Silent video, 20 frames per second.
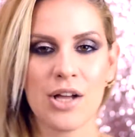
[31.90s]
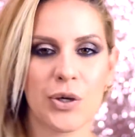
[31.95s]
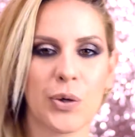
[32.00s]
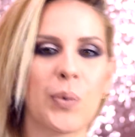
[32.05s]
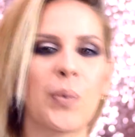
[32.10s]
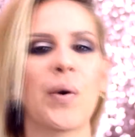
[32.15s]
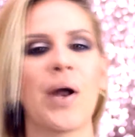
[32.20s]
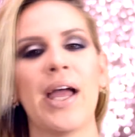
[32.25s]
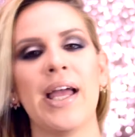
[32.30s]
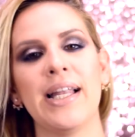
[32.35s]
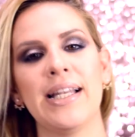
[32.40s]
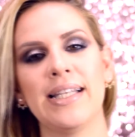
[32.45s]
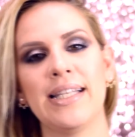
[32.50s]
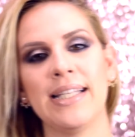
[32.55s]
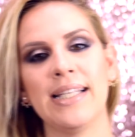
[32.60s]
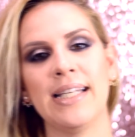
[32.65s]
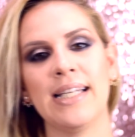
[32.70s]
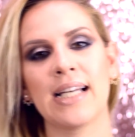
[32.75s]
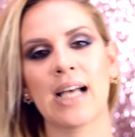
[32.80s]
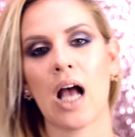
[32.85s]

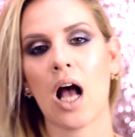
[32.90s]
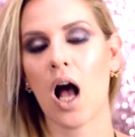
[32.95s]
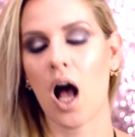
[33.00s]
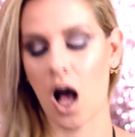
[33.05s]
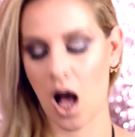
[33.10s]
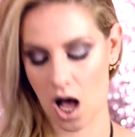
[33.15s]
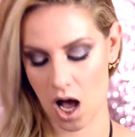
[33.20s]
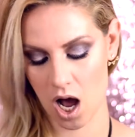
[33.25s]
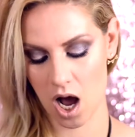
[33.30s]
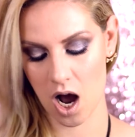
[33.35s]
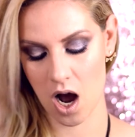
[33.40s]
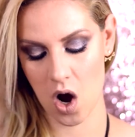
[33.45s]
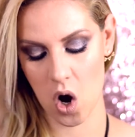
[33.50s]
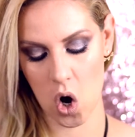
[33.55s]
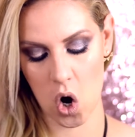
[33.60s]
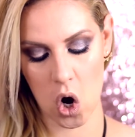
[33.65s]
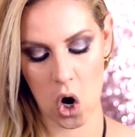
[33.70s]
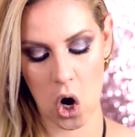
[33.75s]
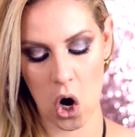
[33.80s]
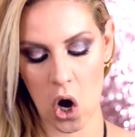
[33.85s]
creating
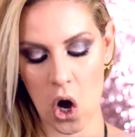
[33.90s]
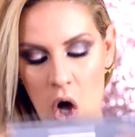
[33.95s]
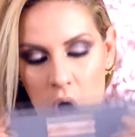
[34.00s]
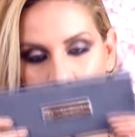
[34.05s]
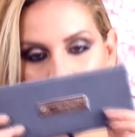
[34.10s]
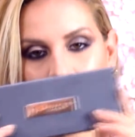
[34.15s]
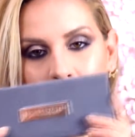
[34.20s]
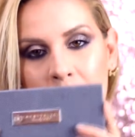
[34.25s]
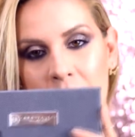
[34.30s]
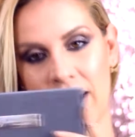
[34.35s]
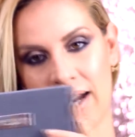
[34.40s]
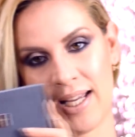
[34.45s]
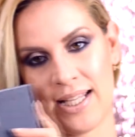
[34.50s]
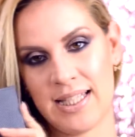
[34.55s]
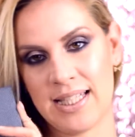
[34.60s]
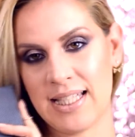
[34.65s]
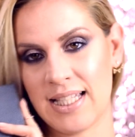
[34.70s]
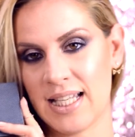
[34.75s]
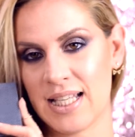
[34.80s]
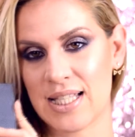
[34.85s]
all by
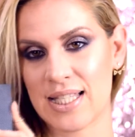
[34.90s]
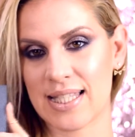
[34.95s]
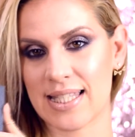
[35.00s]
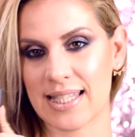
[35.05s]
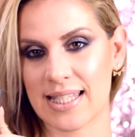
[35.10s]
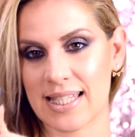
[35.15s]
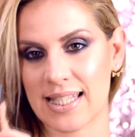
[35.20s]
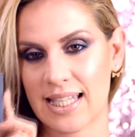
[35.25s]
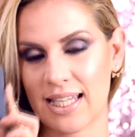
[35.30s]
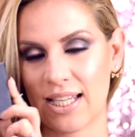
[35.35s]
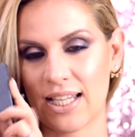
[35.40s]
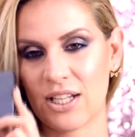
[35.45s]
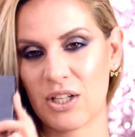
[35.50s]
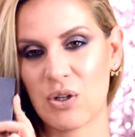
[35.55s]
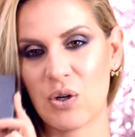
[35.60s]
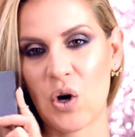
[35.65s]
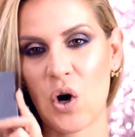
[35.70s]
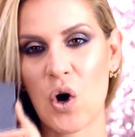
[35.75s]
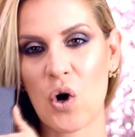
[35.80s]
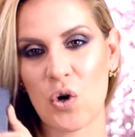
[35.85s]
this
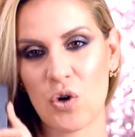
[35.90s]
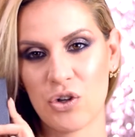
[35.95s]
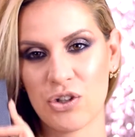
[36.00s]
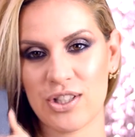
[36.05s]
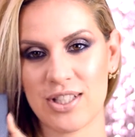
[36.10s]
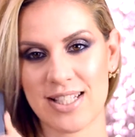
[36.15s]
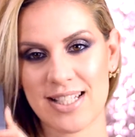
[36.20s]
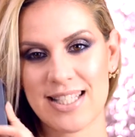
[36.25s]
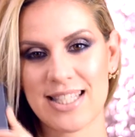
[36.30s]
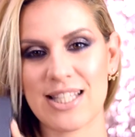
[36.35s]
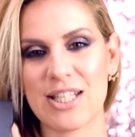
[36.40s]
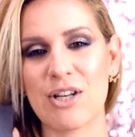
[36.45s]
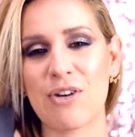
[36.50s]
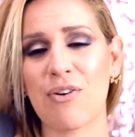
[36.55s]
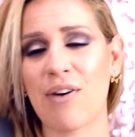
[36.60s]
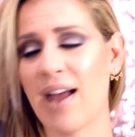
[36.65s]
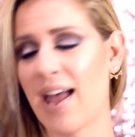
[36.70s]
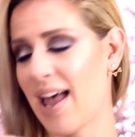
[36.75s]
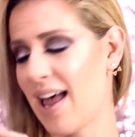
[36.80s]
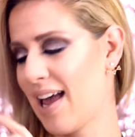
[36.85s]
gorgeous,
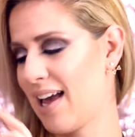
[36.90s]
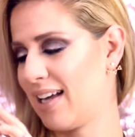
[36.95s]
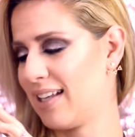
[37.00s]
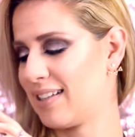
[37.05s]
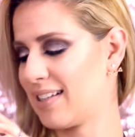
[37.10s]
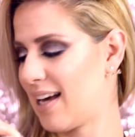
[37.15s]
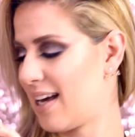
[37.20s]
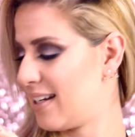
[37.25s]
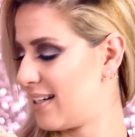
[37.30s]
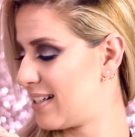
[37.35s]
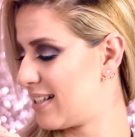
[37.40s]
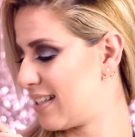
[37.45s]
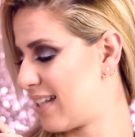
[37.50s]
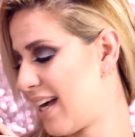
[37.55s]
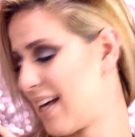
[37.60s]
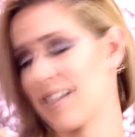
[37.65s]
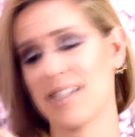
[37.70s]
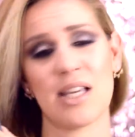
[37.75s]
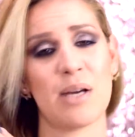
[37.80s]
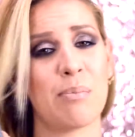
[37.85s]
great
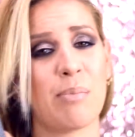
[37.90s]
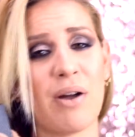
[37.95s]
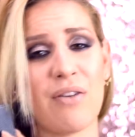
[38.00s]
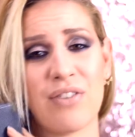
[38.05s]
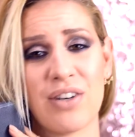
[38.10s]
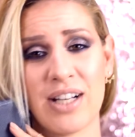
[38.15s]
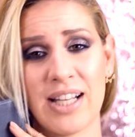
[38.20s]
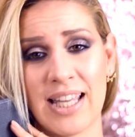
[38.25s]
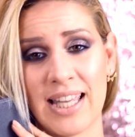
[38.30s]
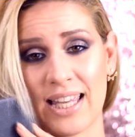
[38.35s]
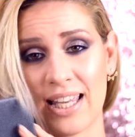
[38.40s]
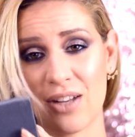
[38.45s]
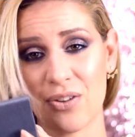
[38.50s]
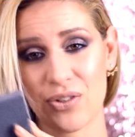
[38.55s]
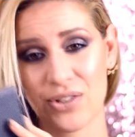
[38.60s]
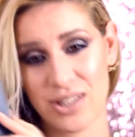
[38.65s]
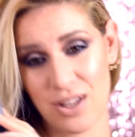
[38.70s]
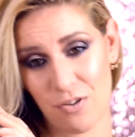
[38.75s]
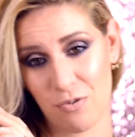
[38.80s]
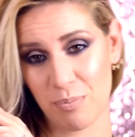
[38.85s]
Anastasia Beverly
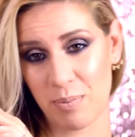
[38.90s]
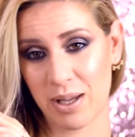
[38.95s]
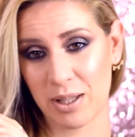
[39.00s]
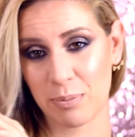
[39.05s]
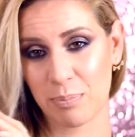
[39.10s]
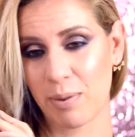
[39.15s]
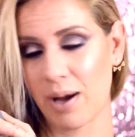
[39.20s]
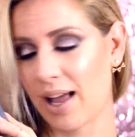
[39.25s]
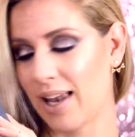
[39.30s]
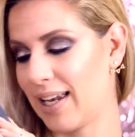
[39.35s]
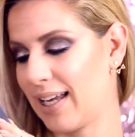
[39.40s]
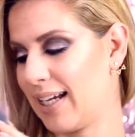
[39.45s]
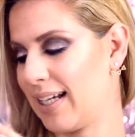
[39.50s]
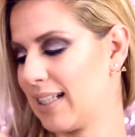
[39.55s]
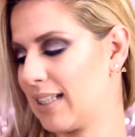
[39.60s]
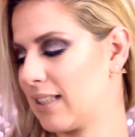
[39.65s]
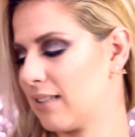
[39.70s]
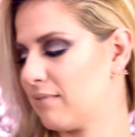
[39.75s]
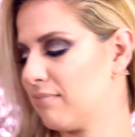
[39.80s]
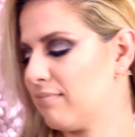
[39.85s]
Hills self-made palette.